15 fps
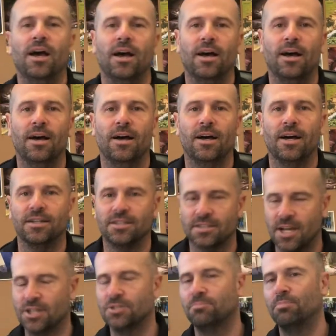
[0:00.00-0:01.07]
a
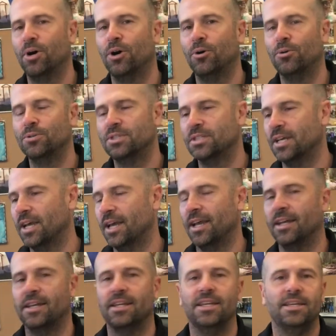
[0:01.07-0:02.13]
discussion post
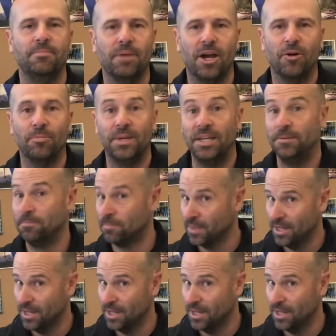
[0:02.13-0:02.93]
and email me.